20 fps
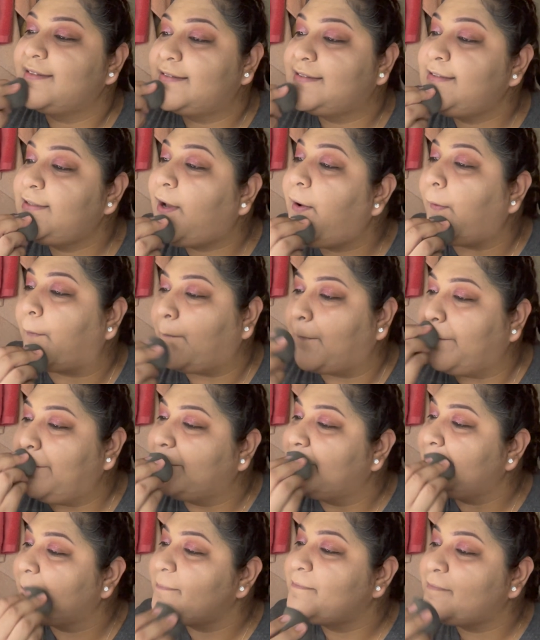So
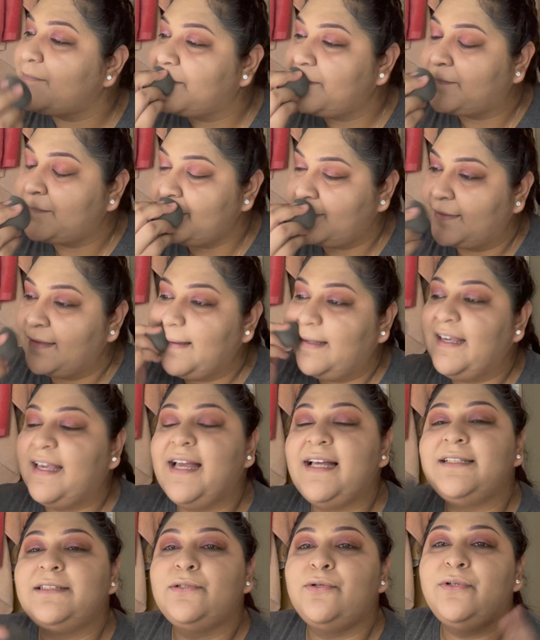
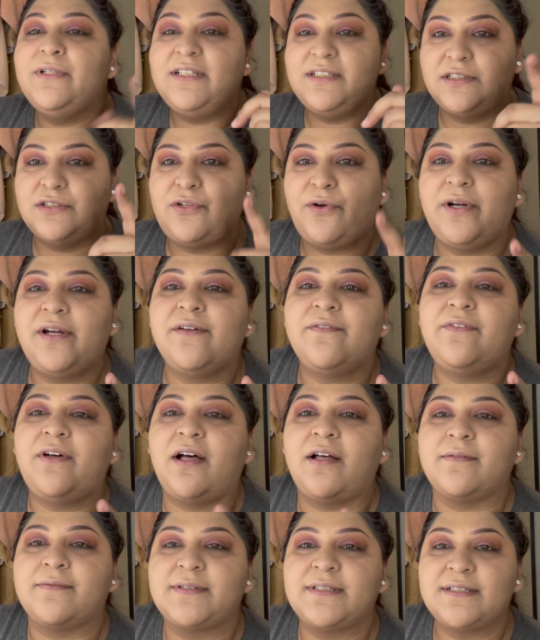guess who the story
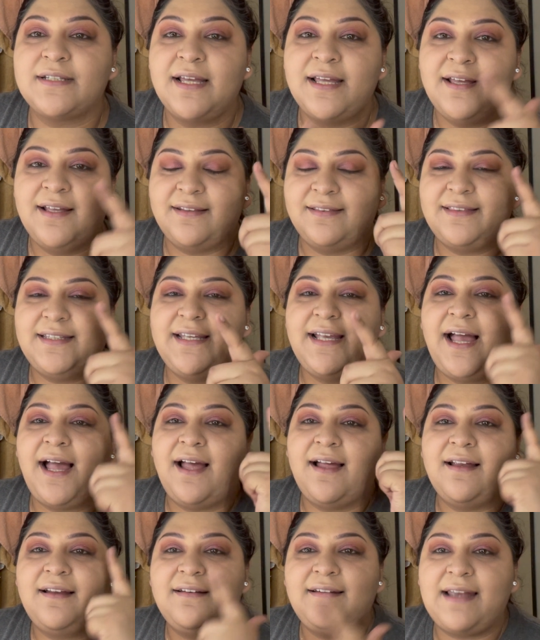involves?
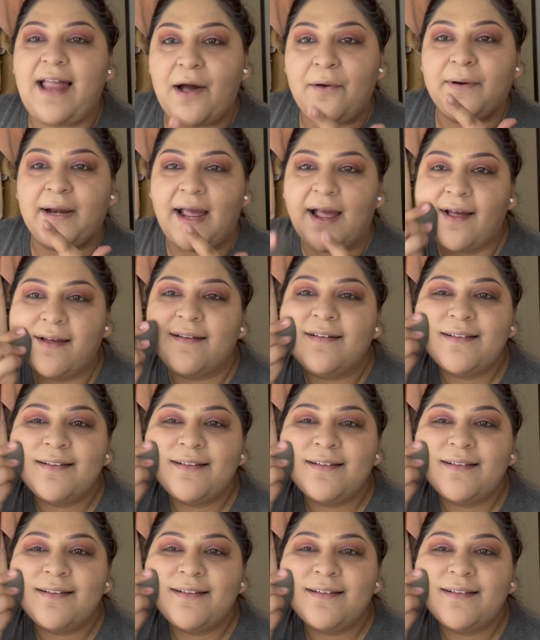Tia Laura.